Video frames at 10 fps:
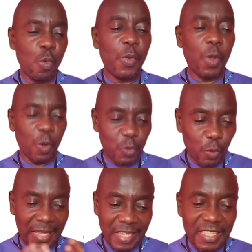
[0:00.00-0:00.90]
We will
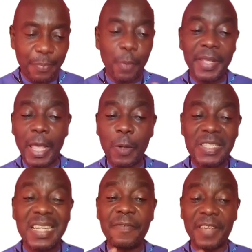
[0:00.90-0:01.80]
also assess the public
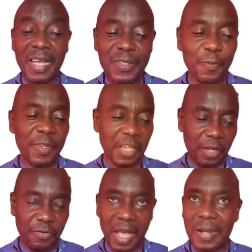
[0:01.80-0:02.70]
health significance of
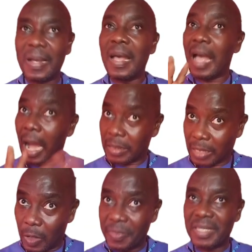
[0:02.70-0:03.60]
clinical trial
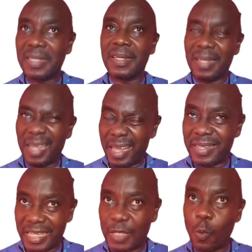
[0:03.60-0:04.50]
outcomes
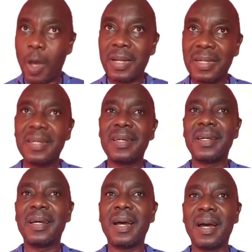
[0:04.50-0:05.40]
in this one
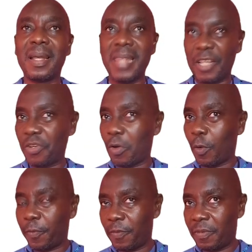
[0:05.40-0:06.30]
lecture
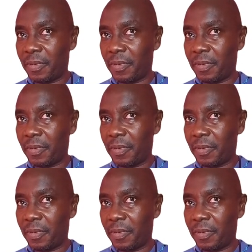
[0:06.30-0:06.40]
of